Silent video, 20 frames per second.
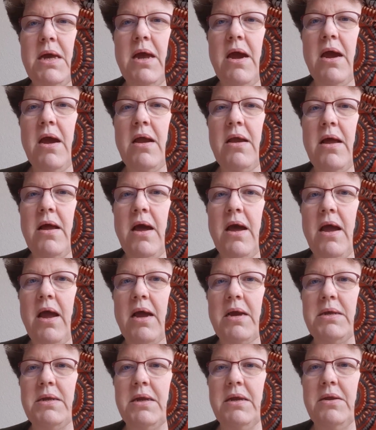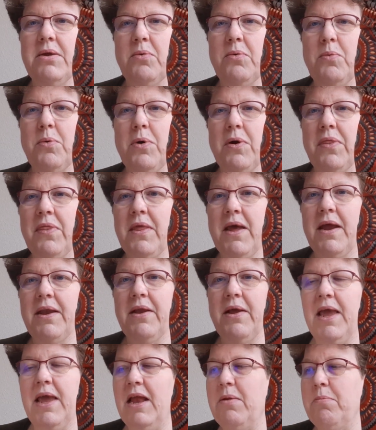and I actually don't want
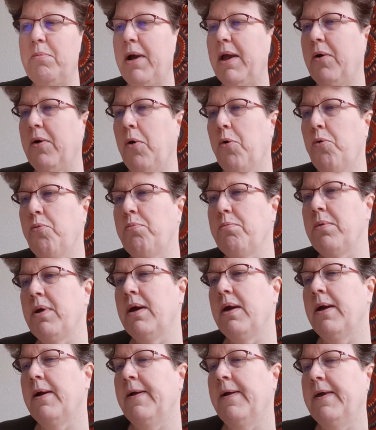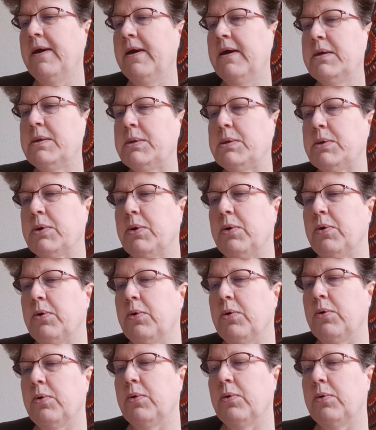that in my home.
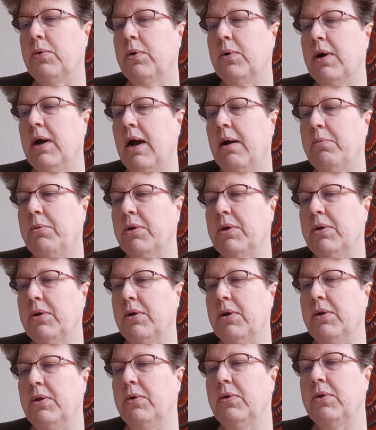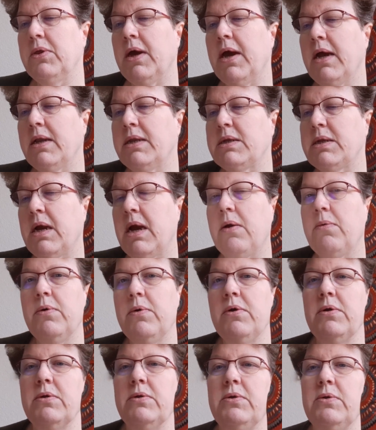So I'm not going to do that. I
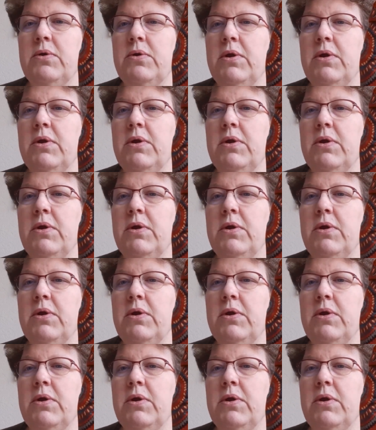will do